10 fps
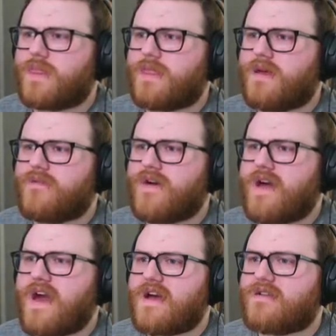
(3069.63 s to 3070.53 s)
if I
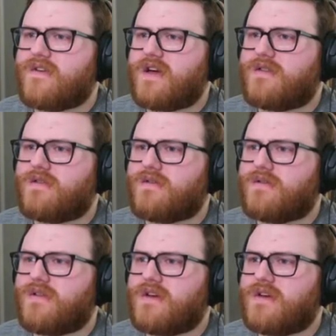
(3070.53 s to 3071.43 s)
activate
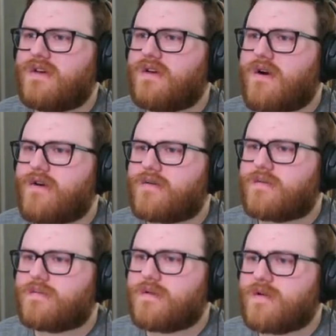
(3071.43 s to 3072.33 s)
the art
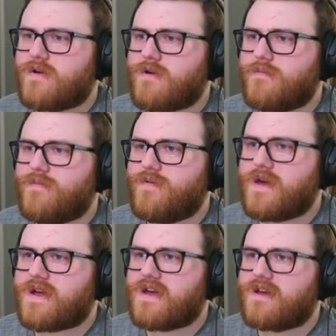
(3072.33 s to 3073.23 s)
emitter
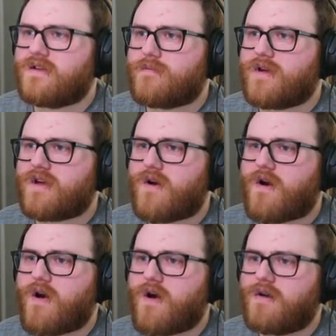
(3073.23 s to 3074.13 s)
thingy in my car,